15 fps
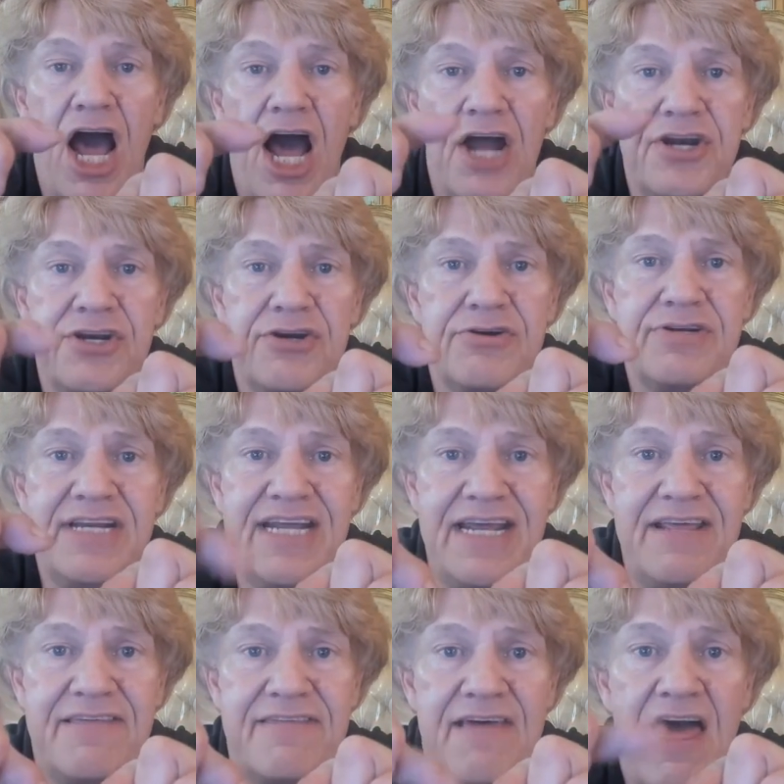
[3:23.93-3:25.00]

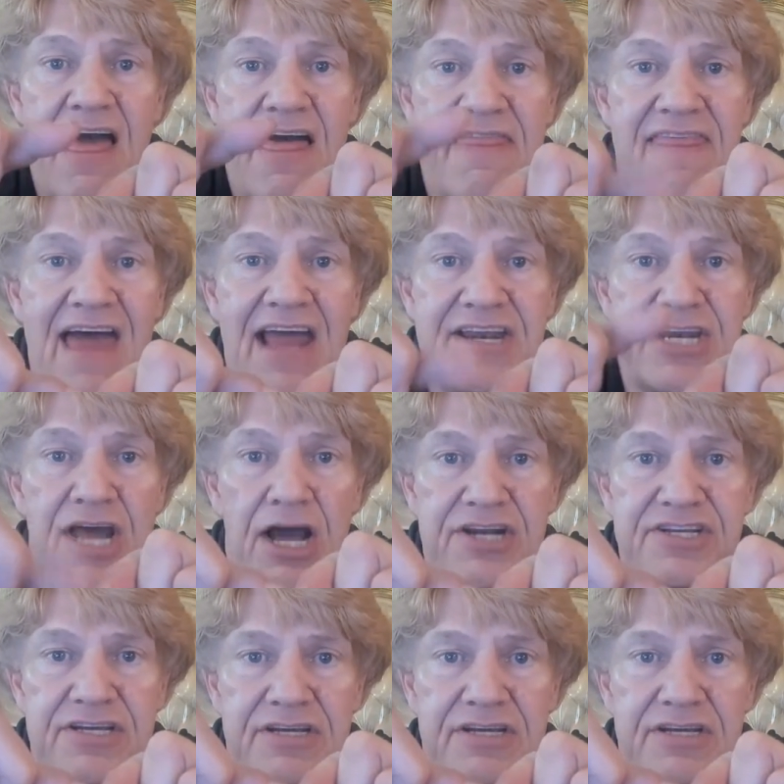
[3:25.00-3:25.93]
underneath that nut.